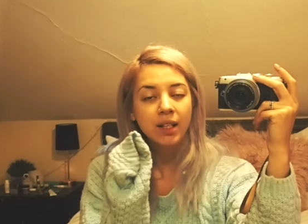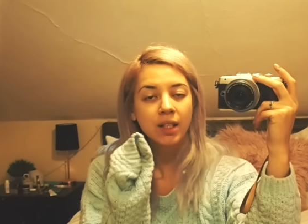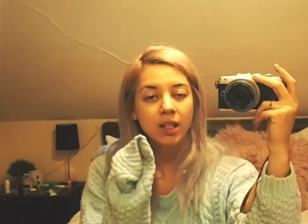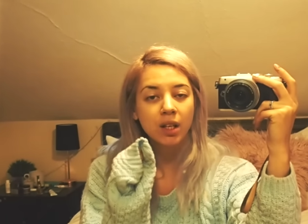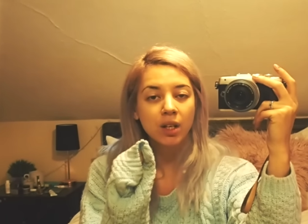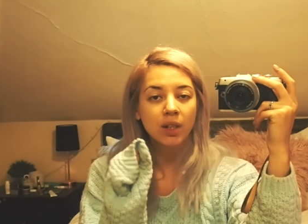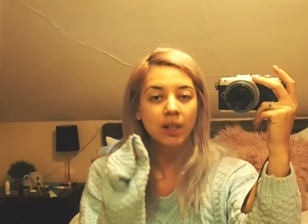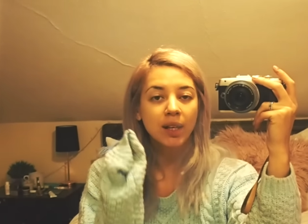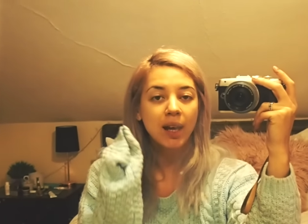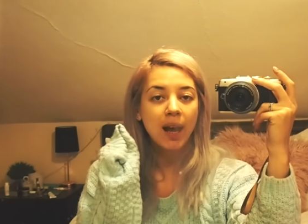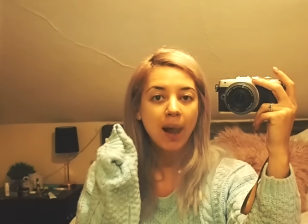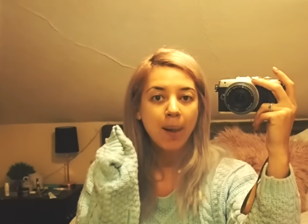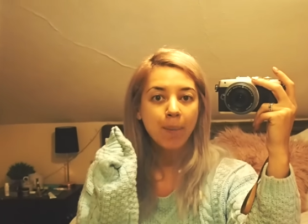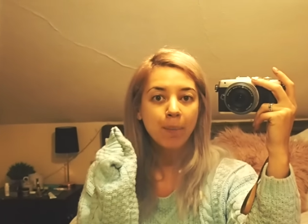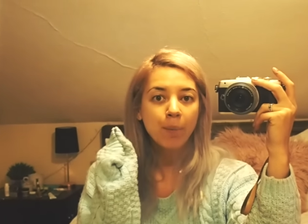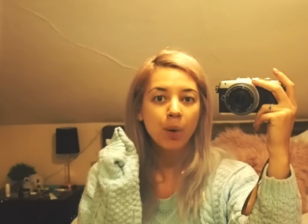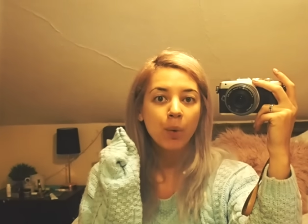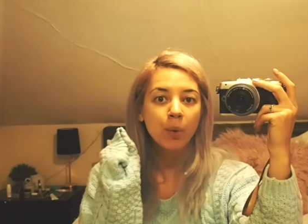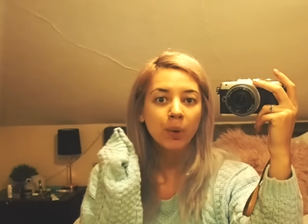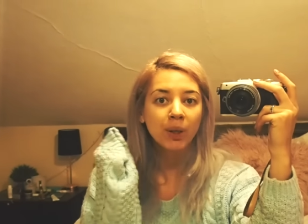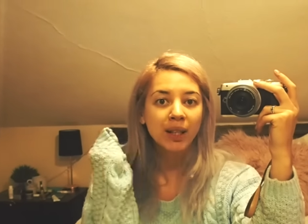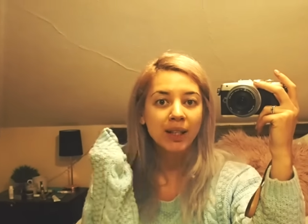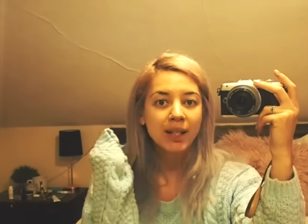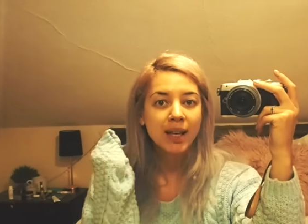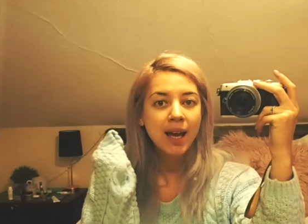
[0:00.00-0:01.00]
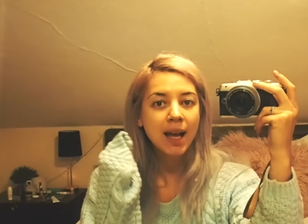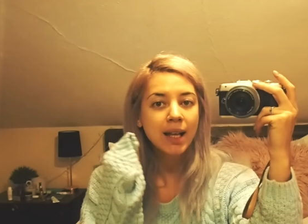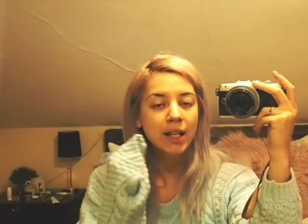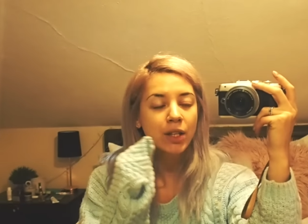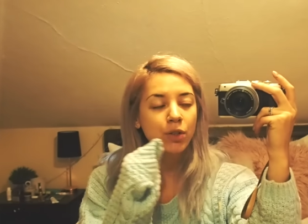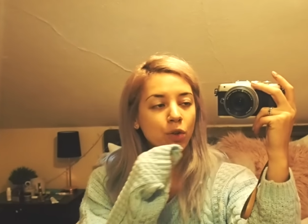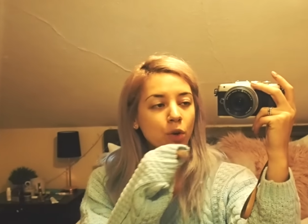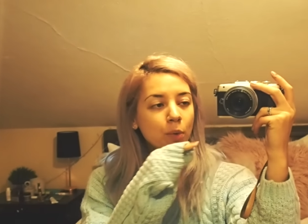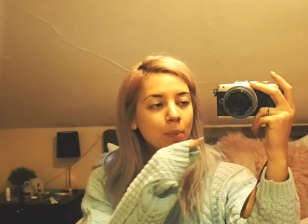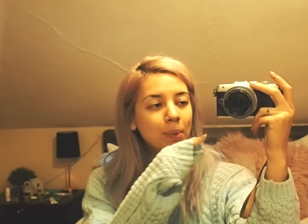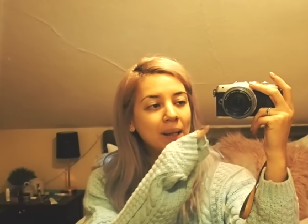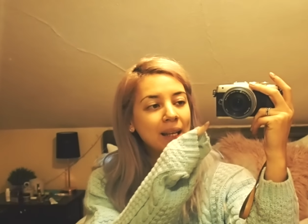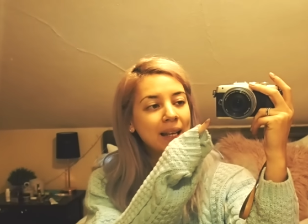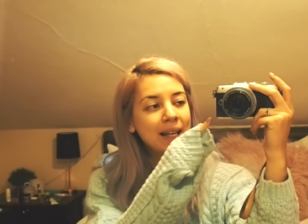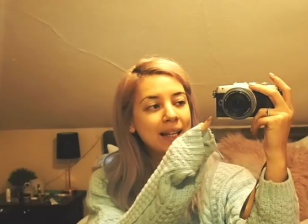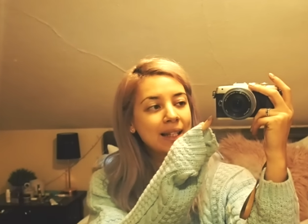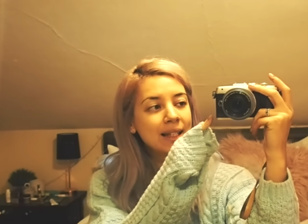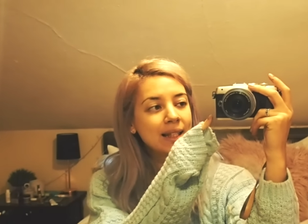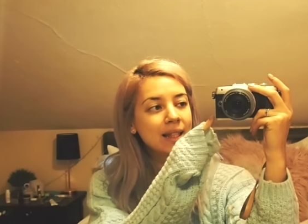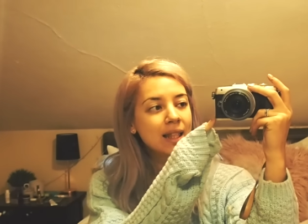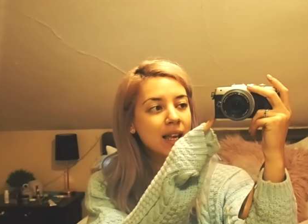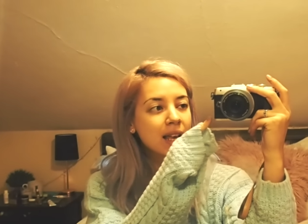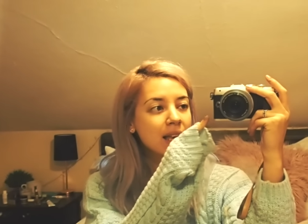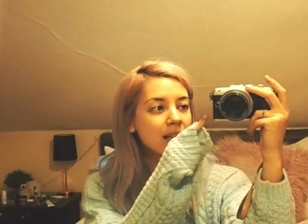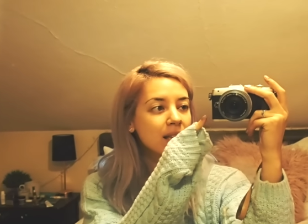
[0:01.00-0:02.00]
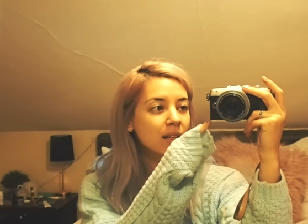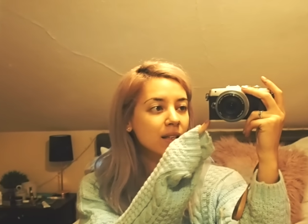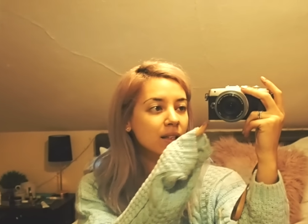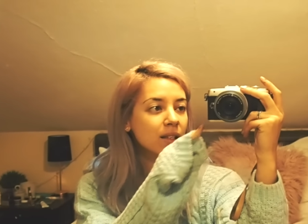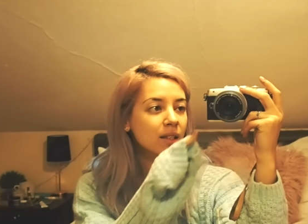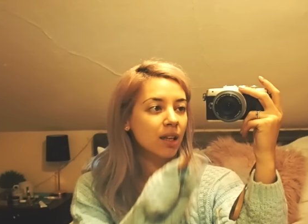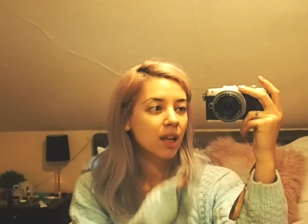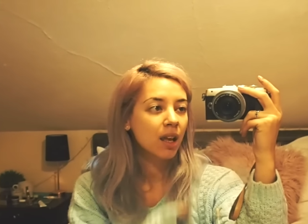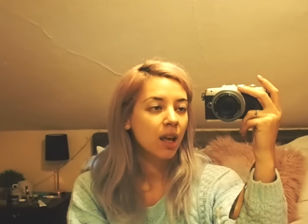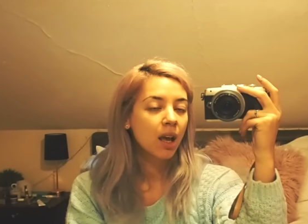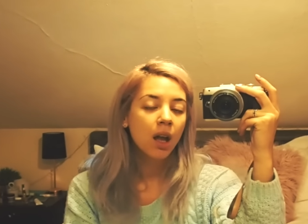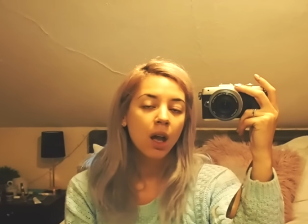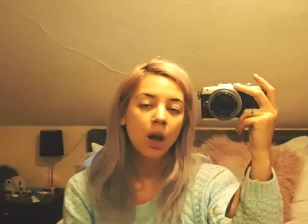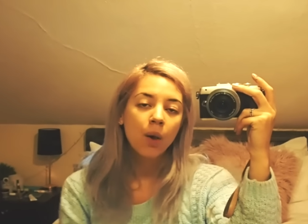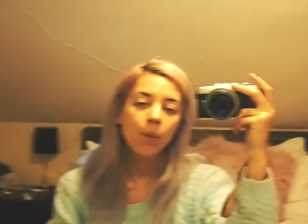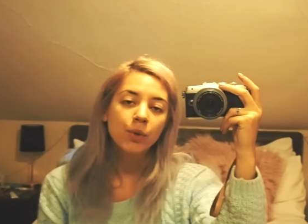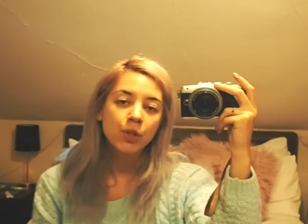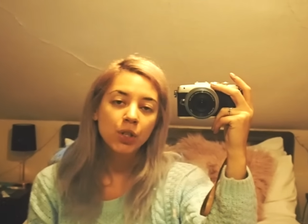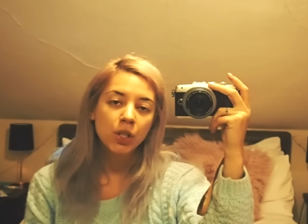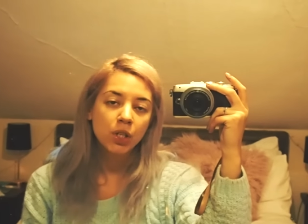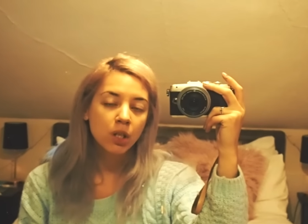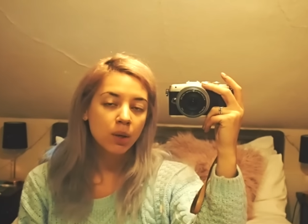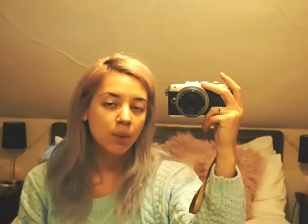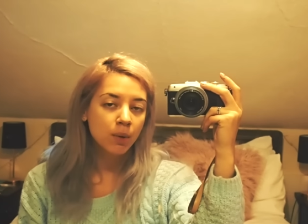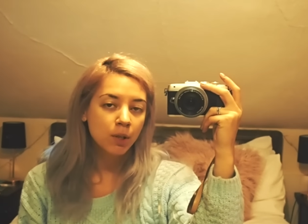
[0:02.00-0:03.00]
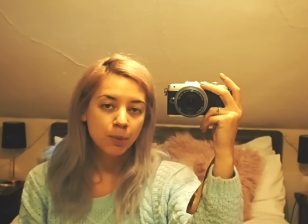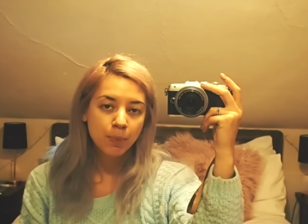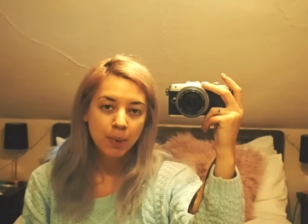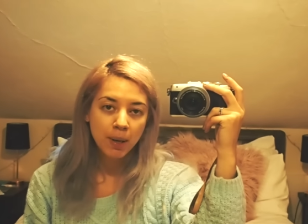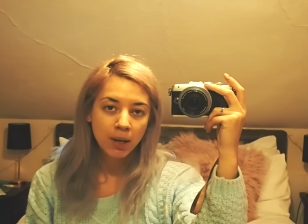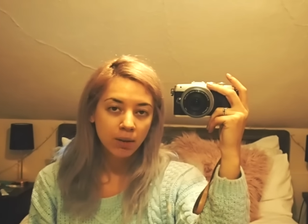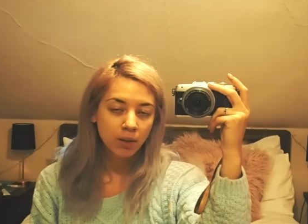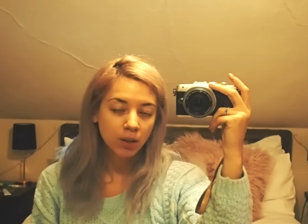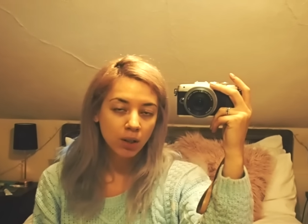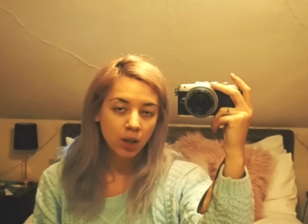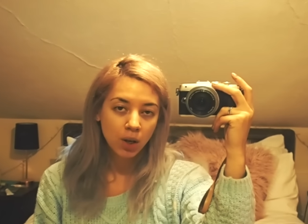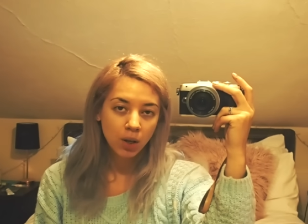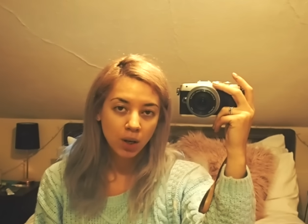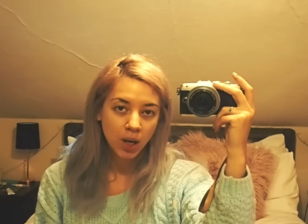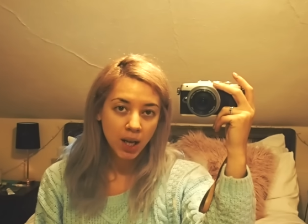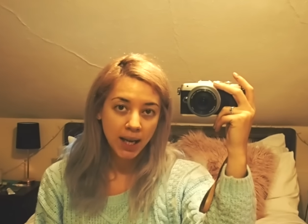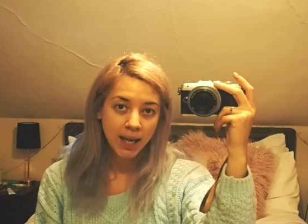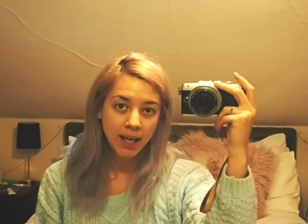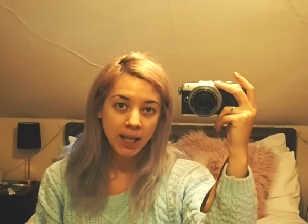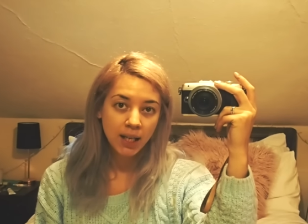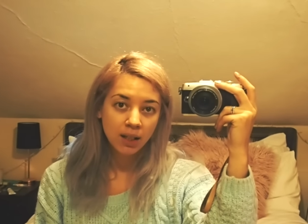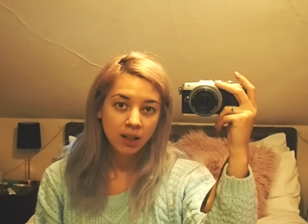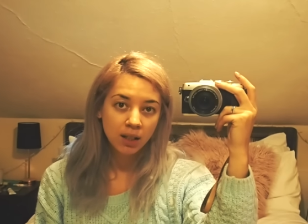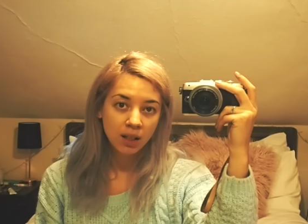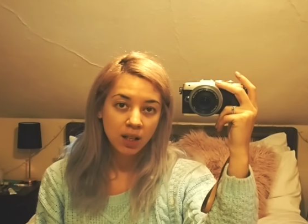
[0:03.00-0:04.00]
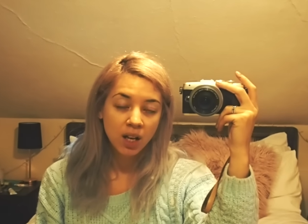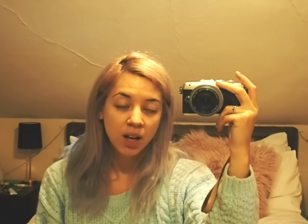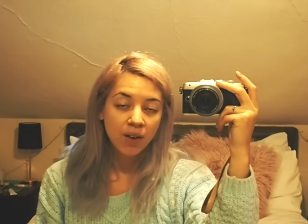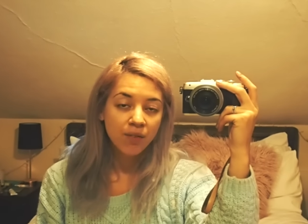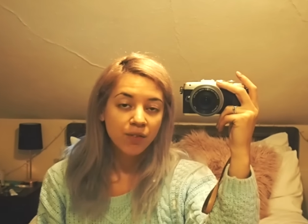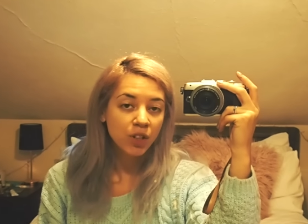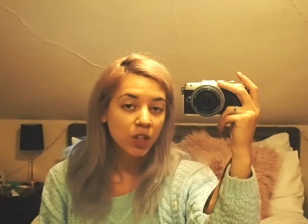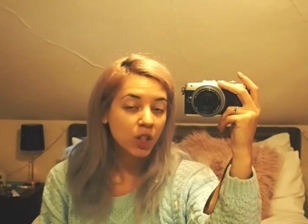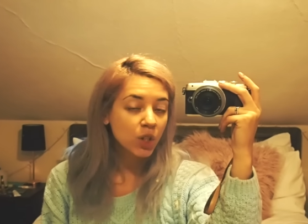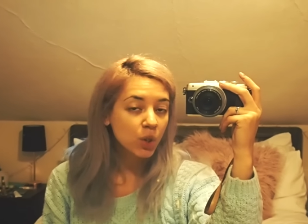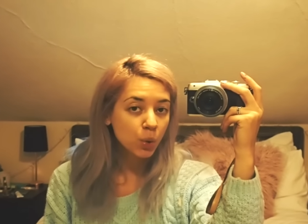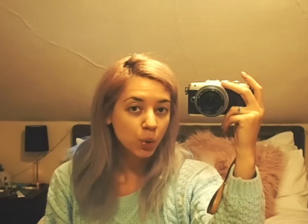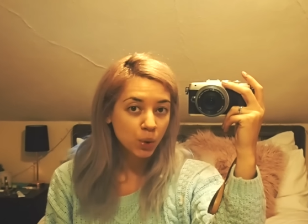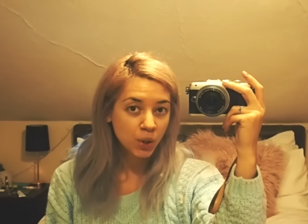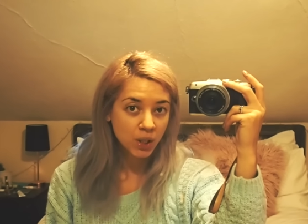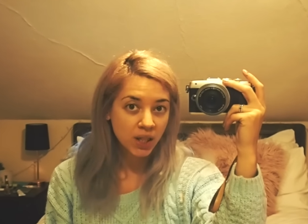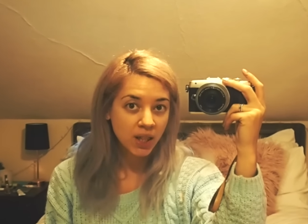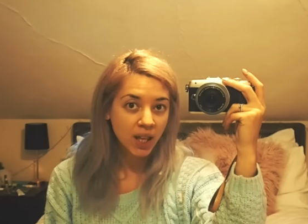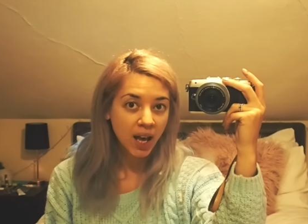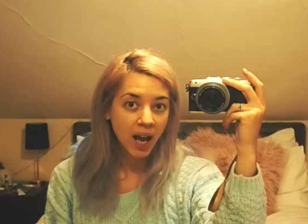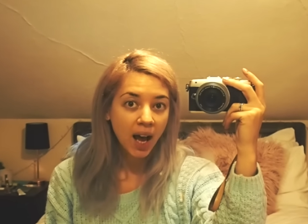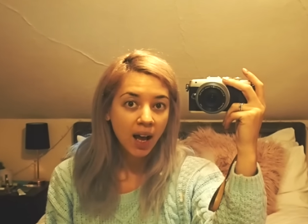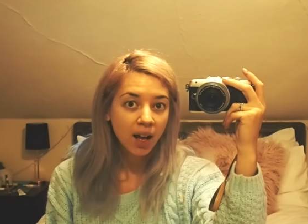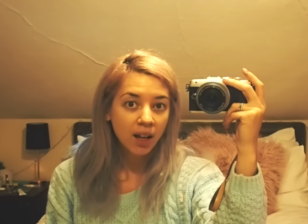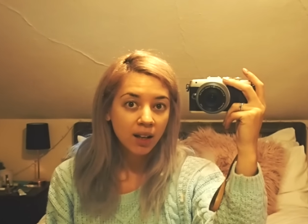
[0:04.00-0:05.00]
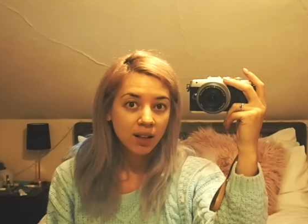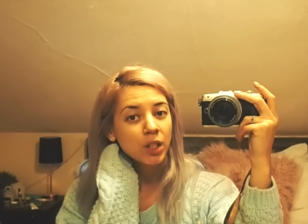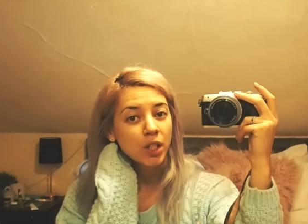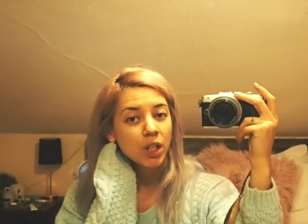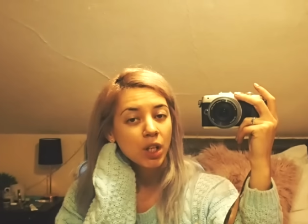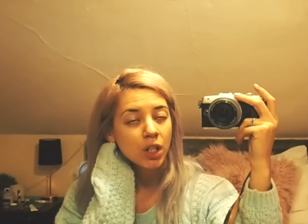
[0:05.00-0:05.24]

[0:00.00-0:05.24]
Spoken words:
So the camera I want to get to replace this, which is so much better in low light, just ordered that.